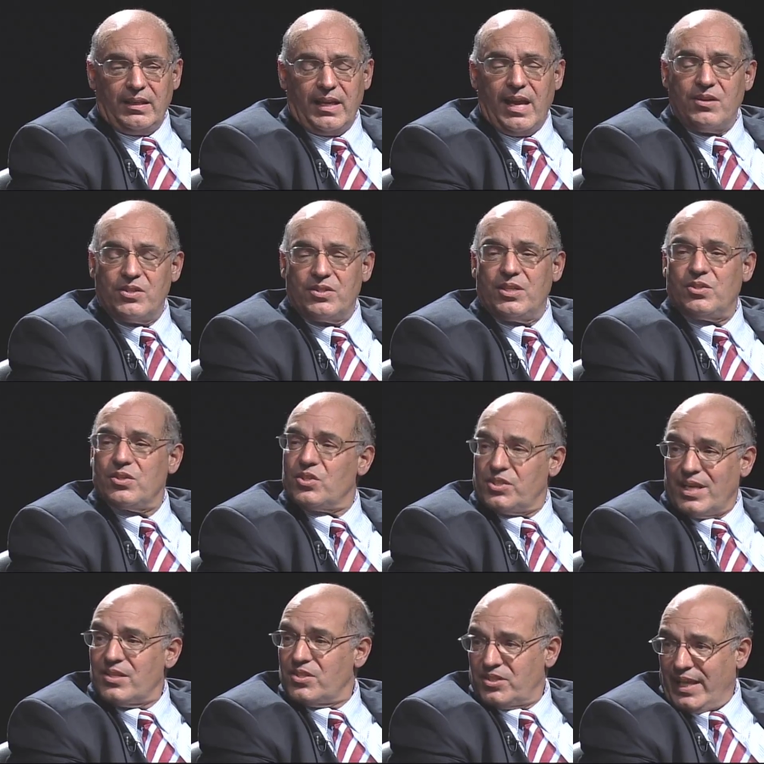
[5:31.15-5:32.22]
the agency just
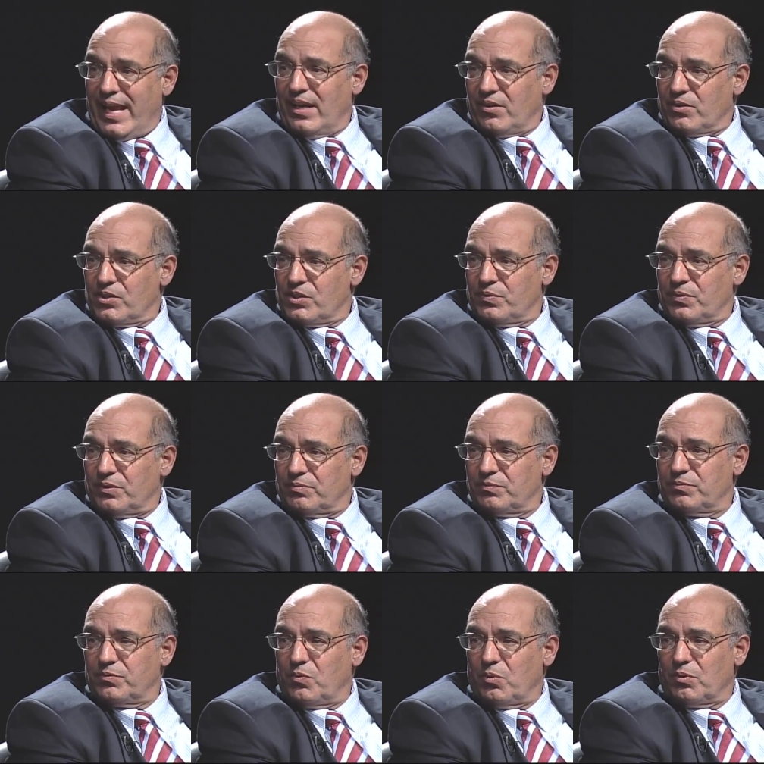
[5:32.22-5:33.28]
set standards for
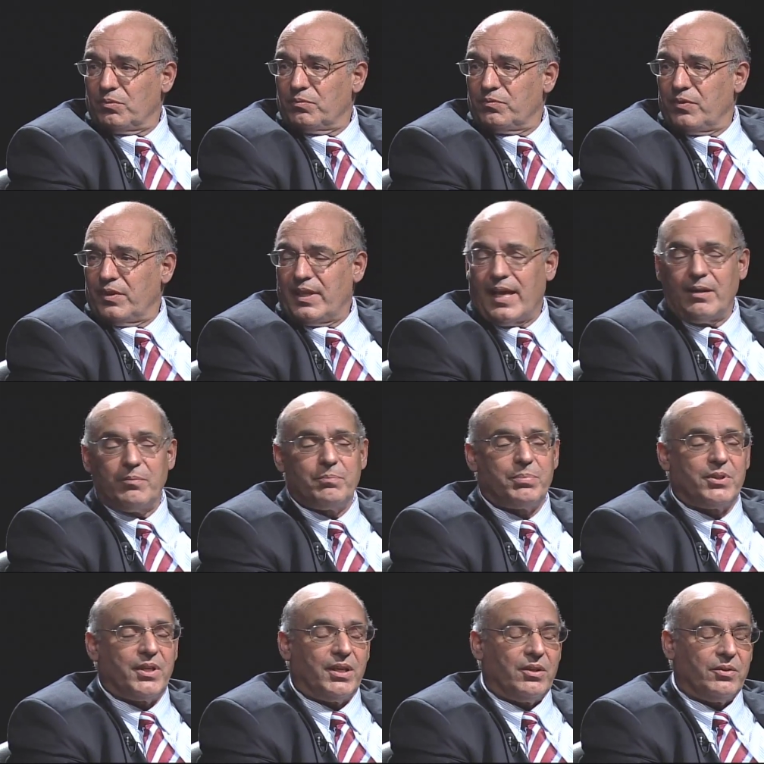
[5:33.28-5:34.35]
for for that
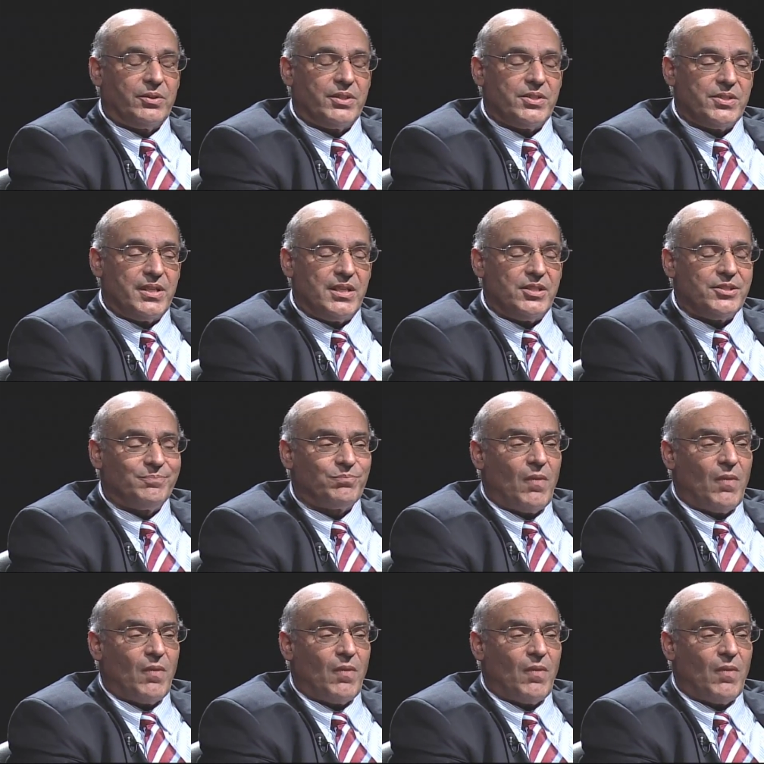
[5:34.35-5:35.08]
particular disease.